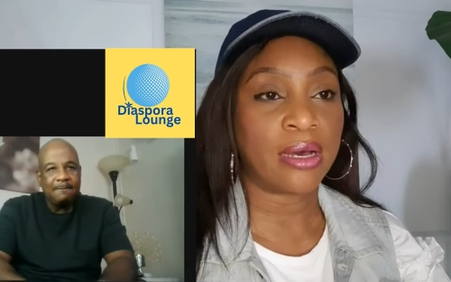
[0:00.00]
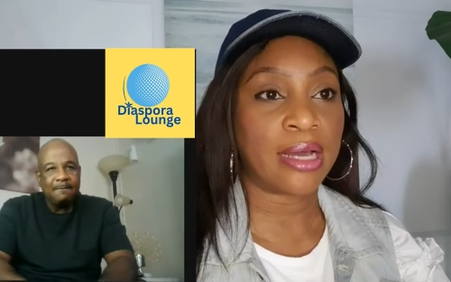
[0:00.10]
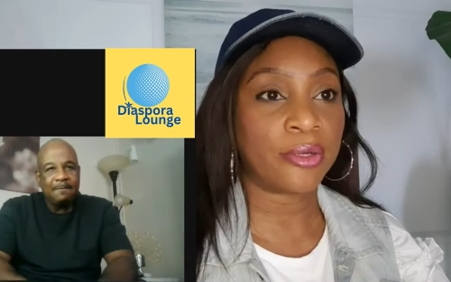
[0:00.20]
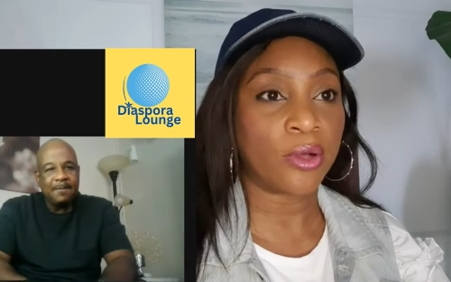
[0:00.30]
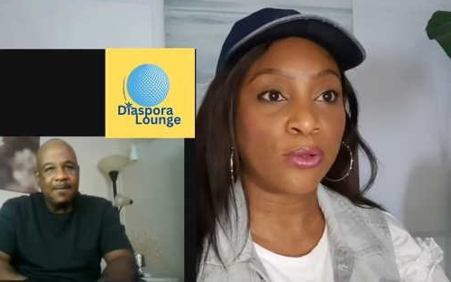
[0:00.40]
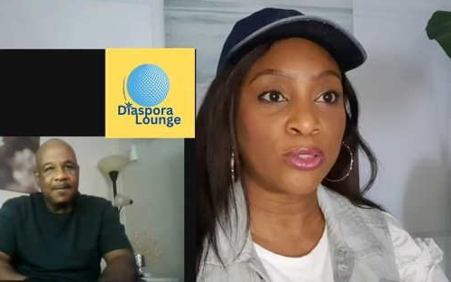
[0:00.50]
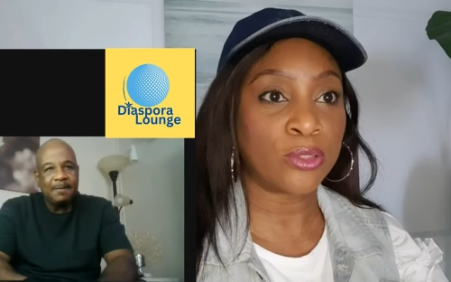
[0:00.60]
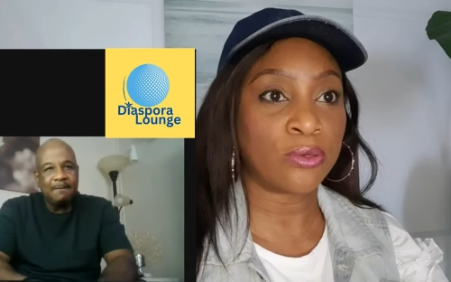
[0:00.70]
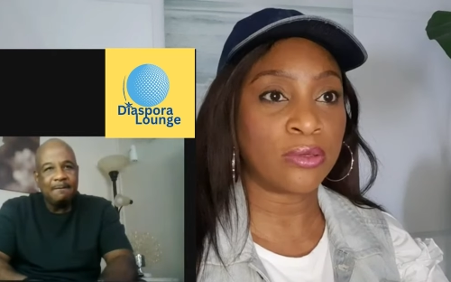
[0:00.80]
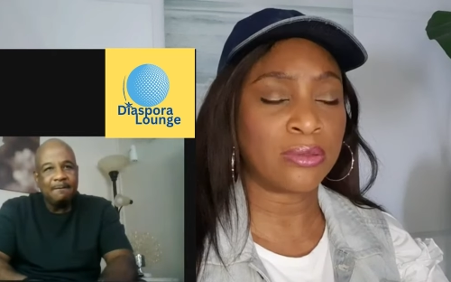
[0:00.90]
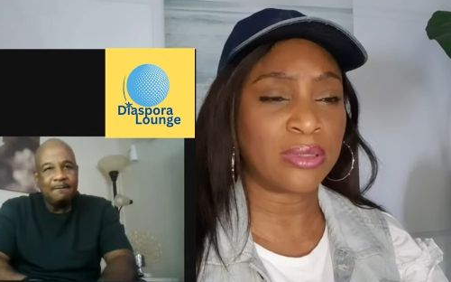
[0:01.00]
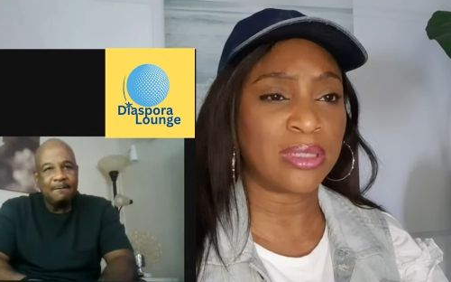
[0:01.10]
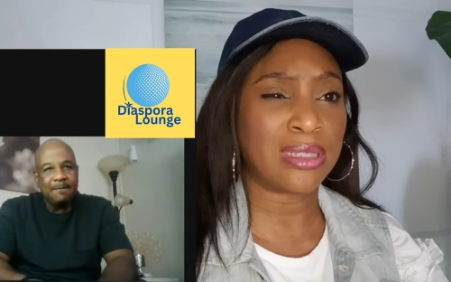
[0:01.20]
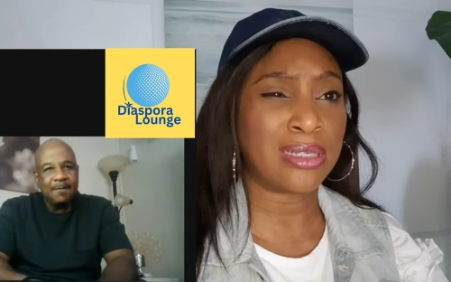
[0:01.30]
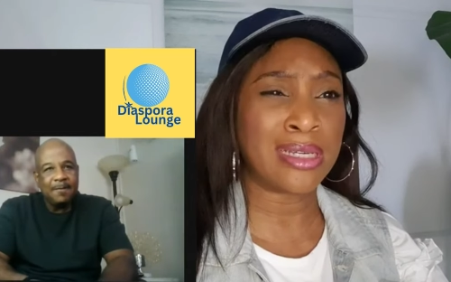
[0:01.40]
Speaker 1: And also,
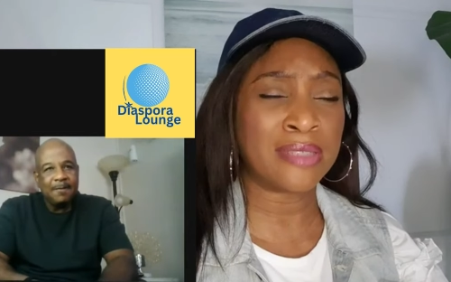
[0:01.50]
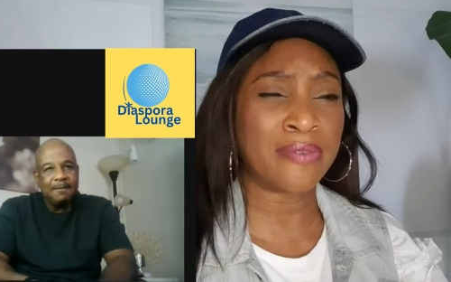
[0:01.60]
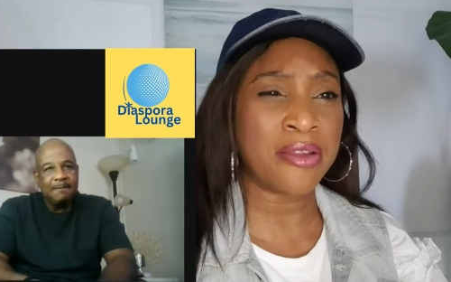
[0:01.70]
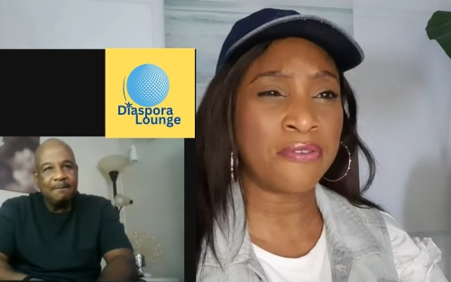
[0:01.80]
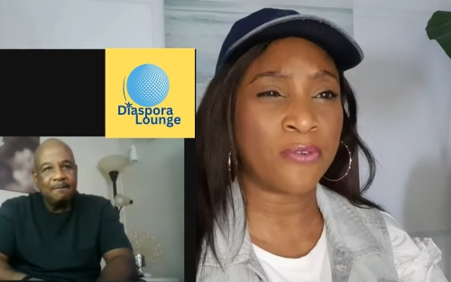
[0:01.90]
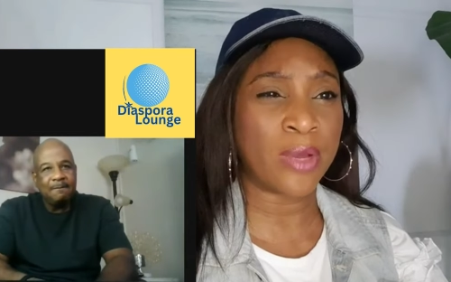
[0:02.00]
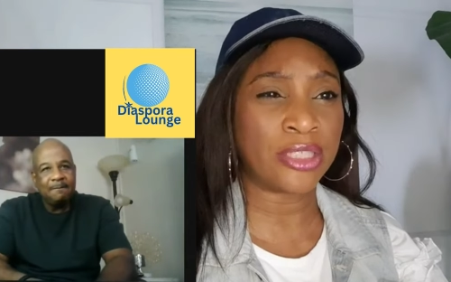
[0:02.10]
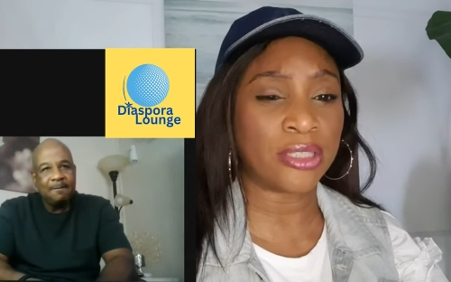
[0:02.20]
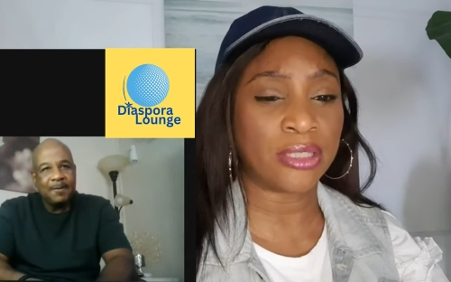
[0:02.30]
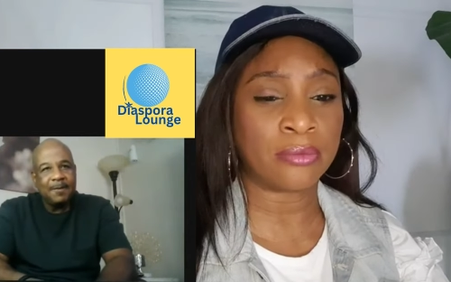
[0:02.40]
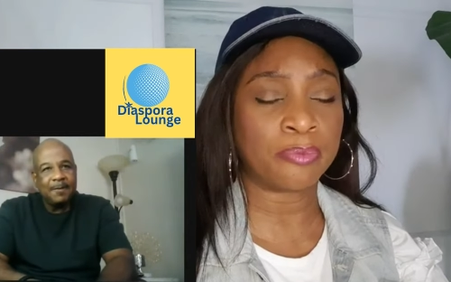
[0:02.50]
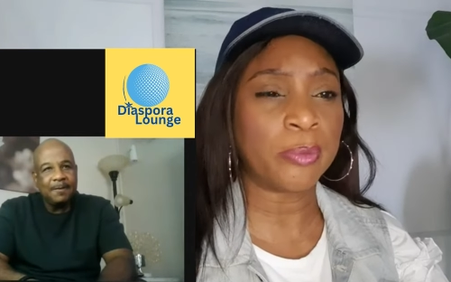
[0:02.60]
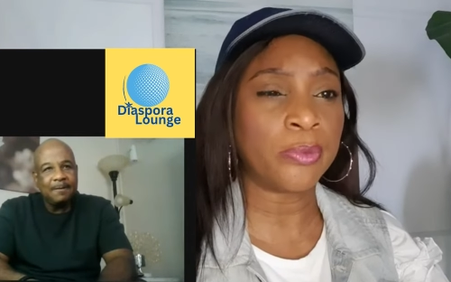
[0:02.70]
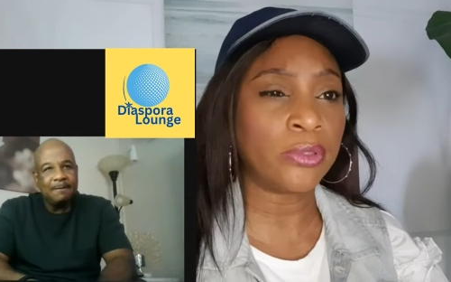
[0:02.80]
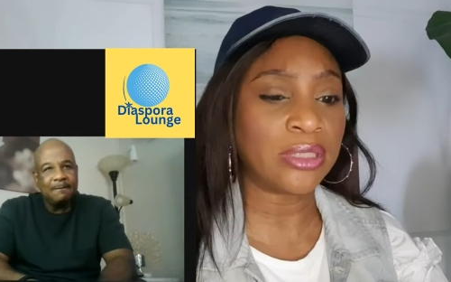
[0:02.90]
he's very influential.
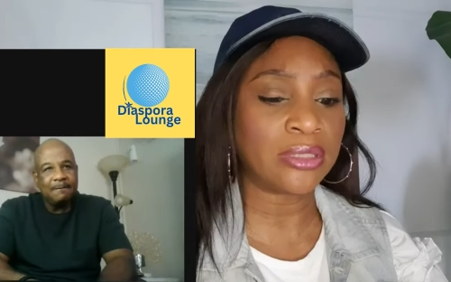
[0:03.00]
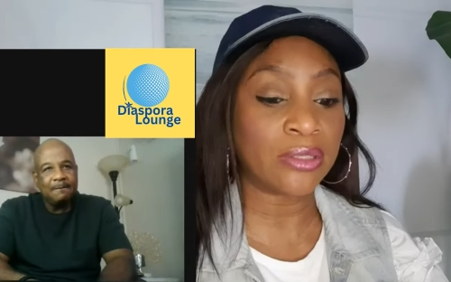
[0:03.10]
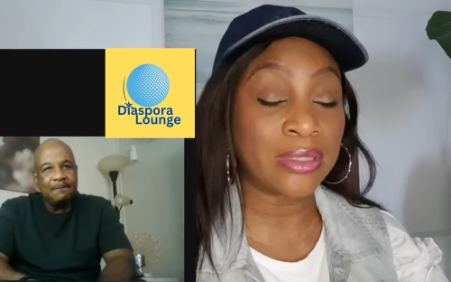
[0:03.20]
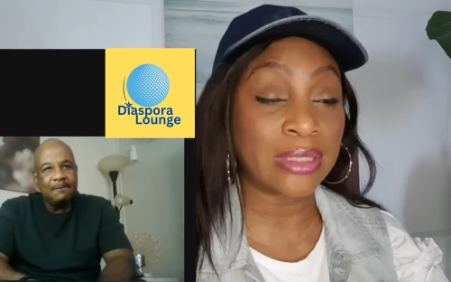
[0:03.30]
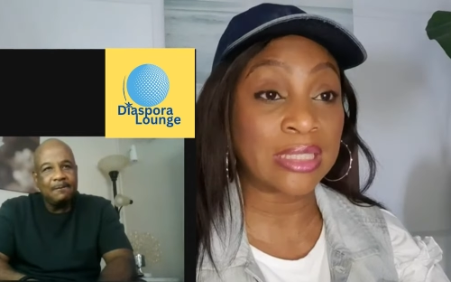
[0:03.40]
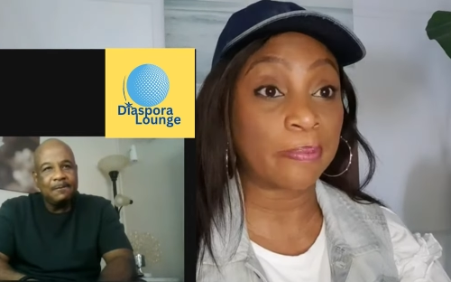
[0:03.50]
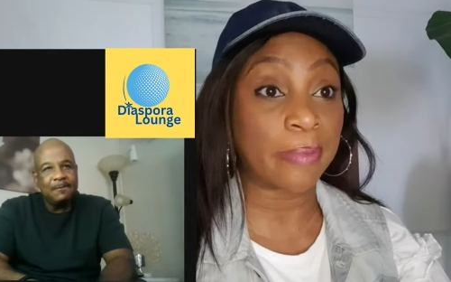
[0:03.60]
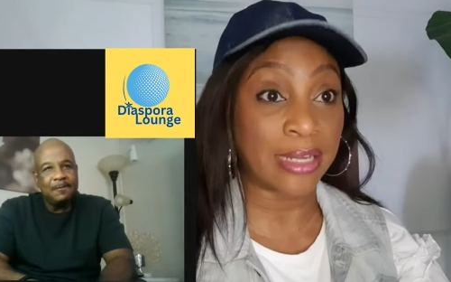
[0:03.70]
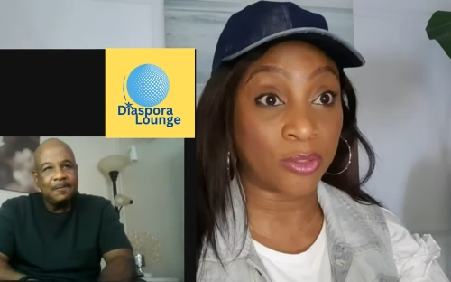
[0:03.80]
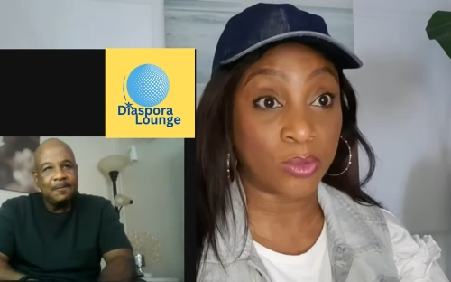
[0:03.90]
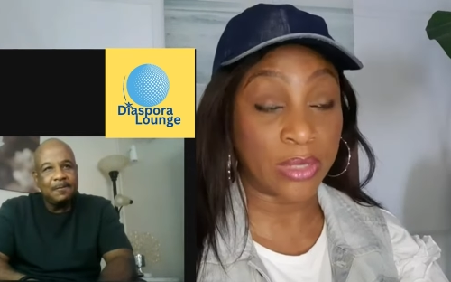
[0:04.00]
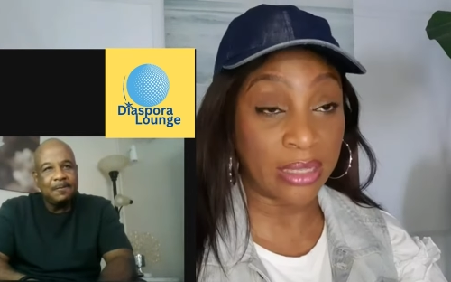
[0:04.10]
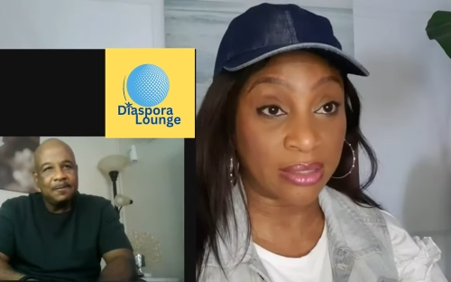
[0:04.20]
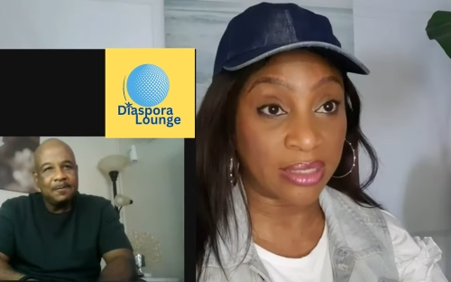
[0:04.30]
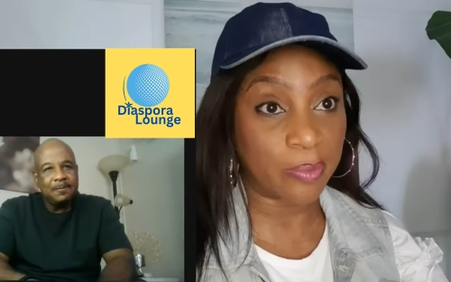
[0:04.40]
People did not expect to hear
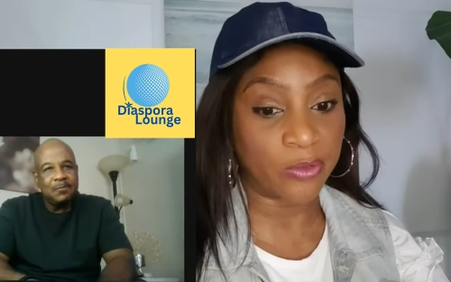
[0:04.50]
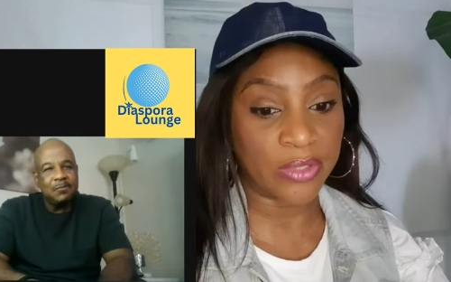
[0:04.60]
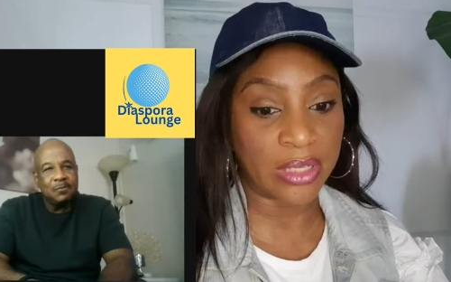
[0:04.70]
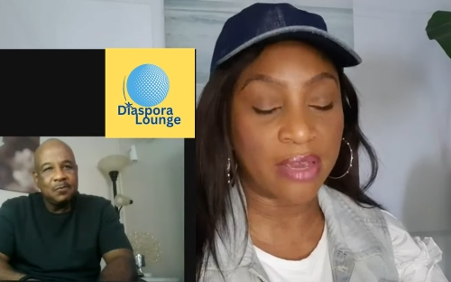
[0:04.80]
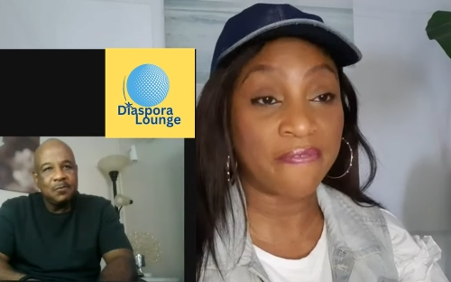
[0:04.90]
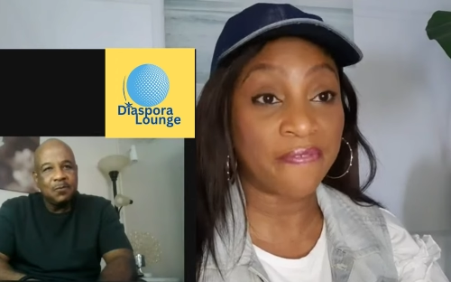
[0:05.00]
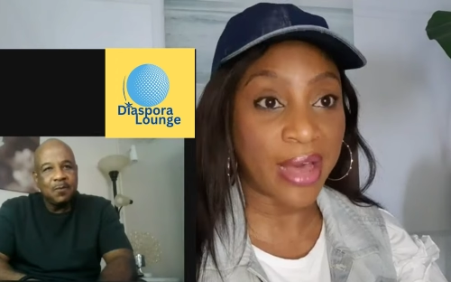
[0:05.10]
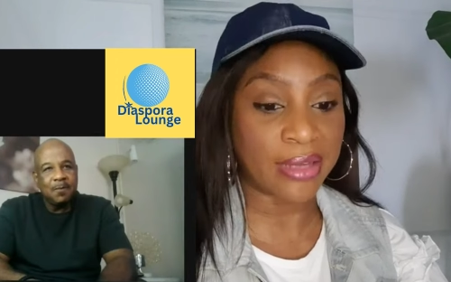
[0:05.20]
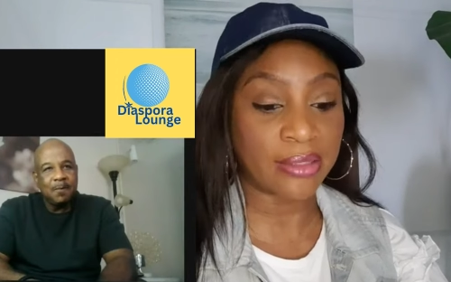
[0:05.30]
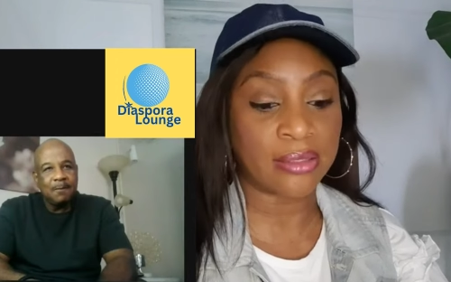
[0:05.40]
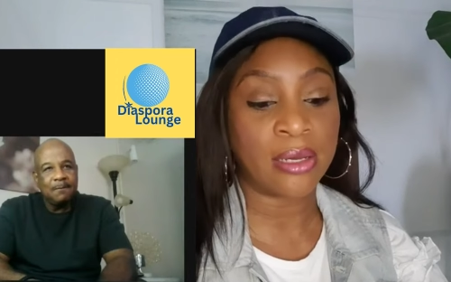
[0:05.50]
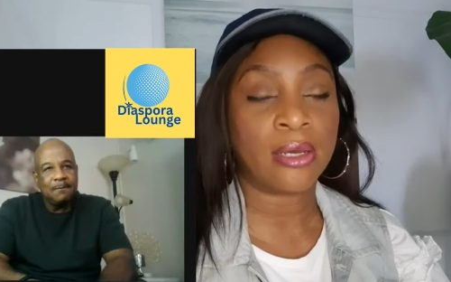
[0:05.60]
this type of thing. In fact,